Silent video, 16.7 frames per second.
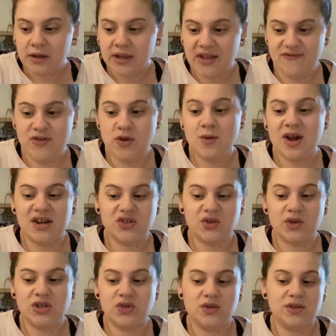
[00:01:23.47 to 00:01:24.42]
If you guys are
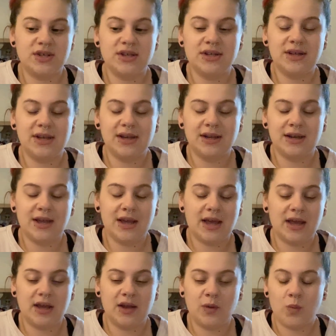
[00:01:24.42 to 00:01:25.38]
interested in
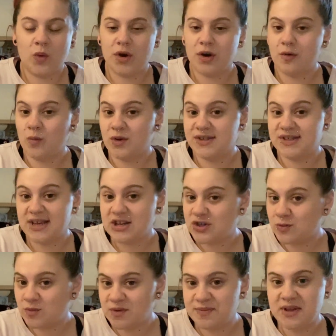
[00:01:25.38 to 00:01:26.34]
a one-on-one
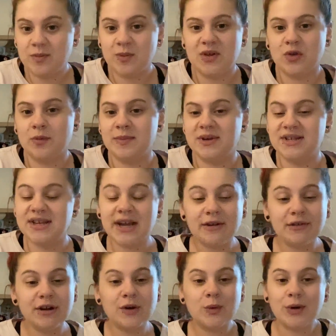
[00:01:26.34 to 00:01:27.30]
session with me, whether it be
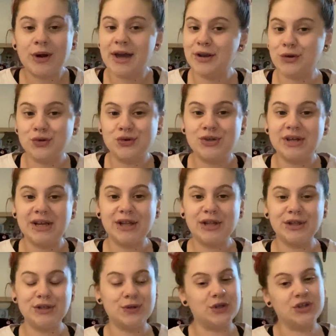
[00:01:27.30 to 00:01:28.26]
tarot or energy
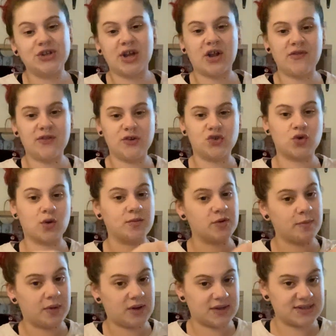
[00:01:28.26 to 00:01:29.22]
healing, you can check out the
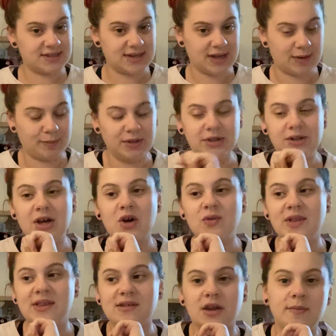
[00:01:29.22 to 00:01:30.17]
description box down below.
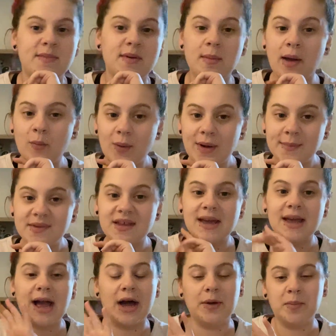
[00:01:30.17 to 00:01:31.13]
That's going to be my
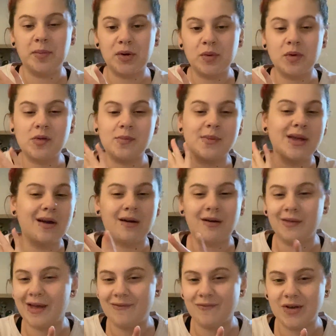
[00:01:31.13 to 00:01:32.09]
website, how to book with me, all
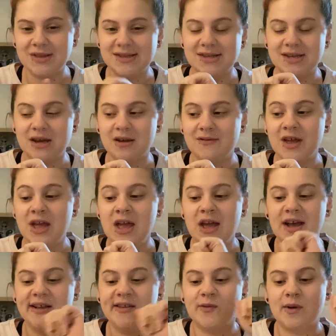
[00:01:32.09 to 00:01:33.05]
that fun stuff,
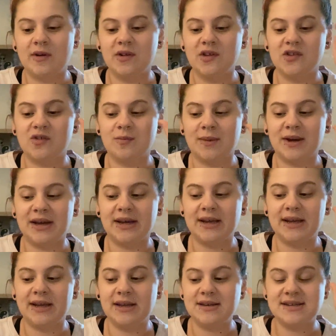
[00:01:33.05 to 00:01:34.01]
as well as
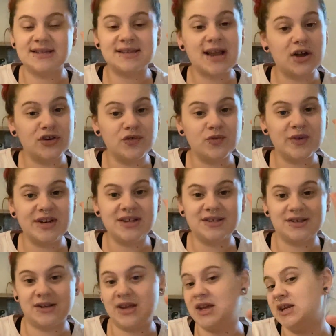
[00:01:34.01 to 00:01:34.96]
my discounted readings
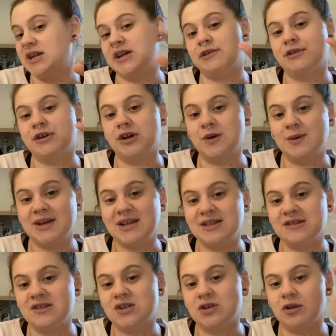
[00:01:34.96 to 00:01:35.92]
on heyhe.ro,
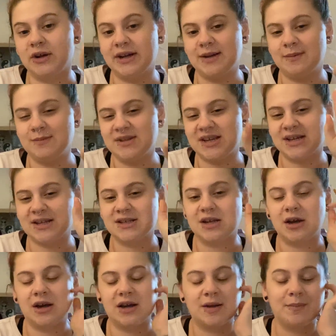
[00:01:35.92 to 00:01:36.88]
Instagram,
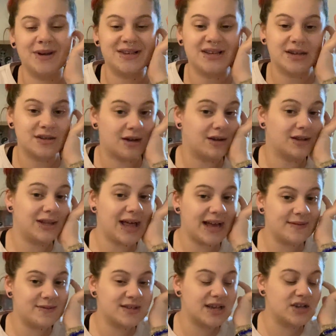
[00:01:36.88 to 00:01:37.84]
TikTok, my TikTok
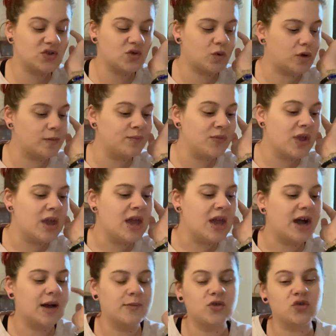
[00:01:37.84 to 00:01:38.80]
live schedule.
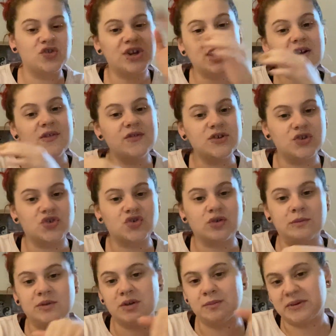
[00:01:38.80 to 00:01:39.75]
So check out the
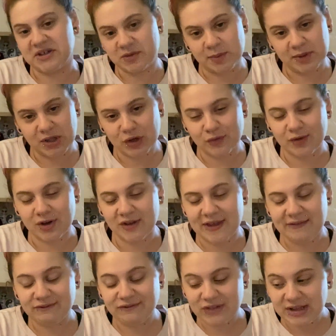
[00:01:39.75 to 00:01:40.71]
description box below for all
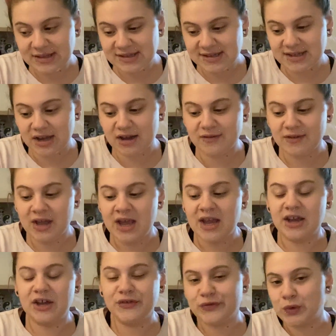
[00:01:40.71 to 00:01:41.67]
that fun stuff.
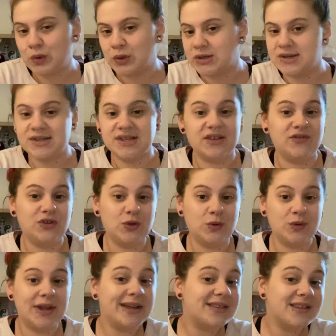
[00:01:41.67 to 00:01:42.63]
And of course, if you
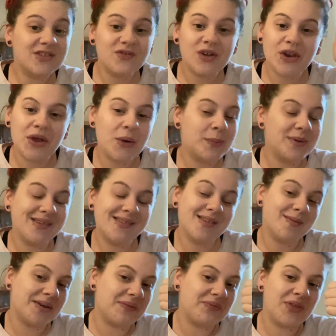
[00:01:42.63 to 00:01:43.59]
like this video, please
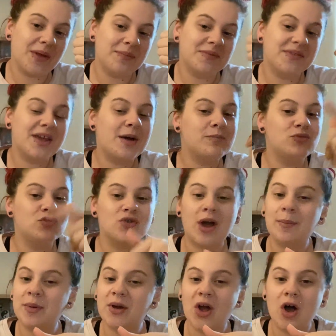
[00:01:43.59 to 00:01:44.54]
give it a thumbs up,
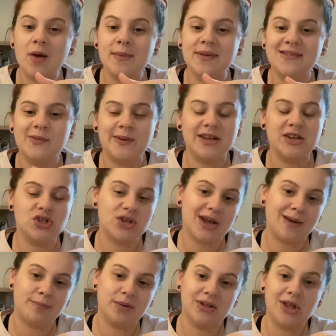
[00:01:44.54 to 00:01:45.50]
drop a comment so we can
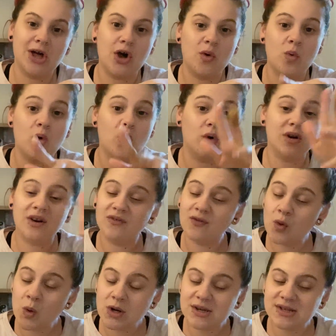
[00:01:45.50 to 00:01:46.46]
chat below. Or
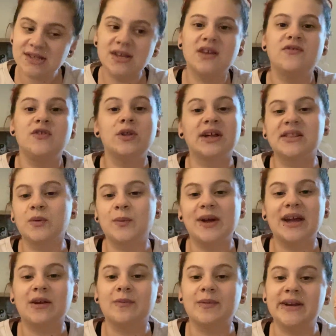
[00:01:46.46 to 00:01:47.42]
of course, if you like the
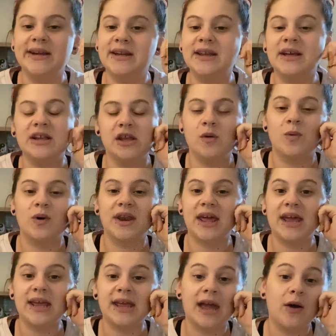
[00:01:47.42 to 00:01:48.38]
way I read and you want to
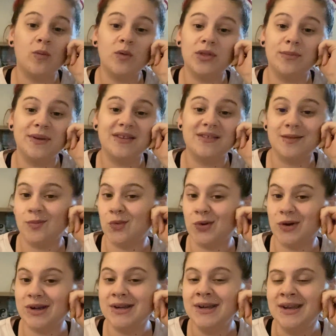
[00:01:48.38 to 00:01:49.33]
hang out with me some
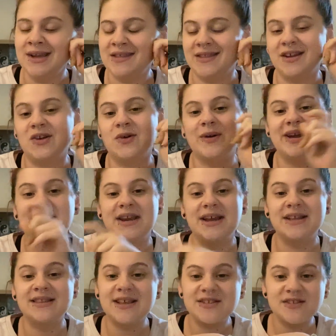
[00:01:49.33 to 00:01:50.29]
more, then go ahead,
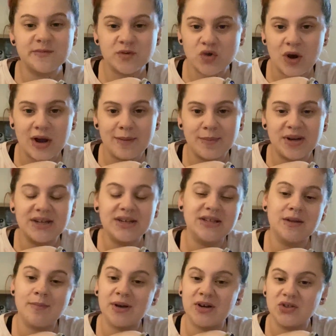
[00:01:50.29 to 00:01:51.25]
hit that subscribe button
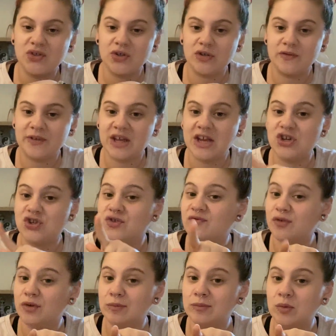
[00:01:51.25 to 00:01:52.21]
and the bell notification
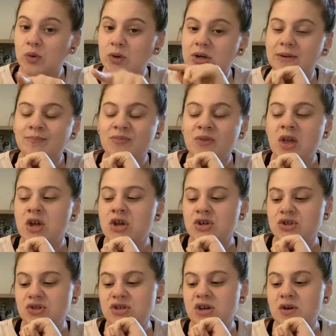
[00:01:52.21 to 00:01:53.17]
for more.
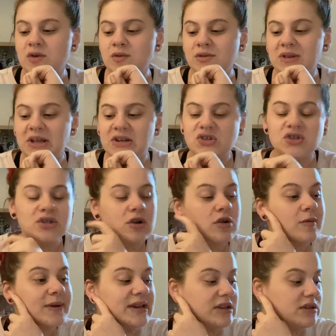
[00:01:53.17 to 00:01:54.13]
So let's just go
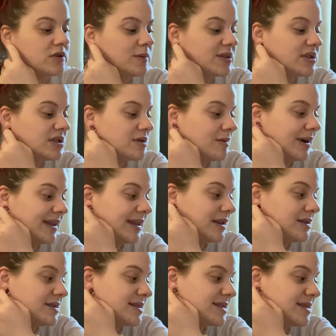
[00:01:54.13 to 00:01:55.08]
right into it so I
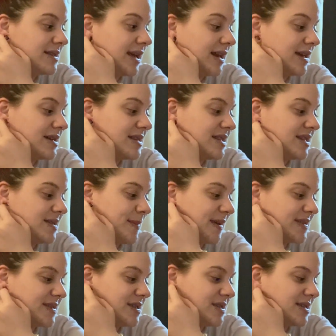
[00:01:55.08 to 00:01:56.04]
can just get into these
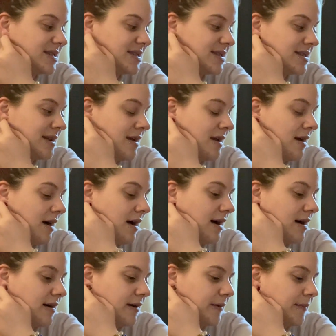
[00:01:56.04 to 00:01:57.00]
messages.
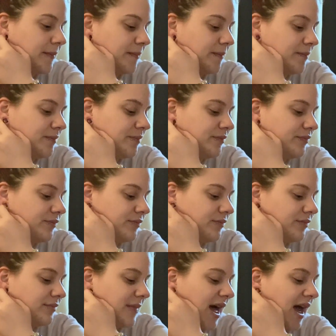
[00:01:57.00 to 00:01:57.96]

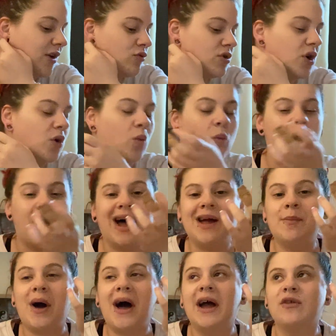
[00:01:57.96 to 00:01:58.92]
I don't know why,
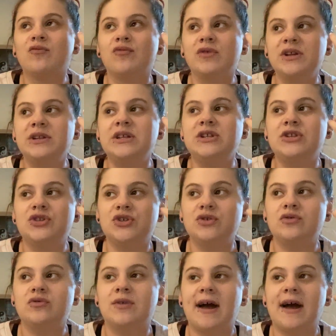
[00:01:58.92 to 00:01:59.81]
but I really do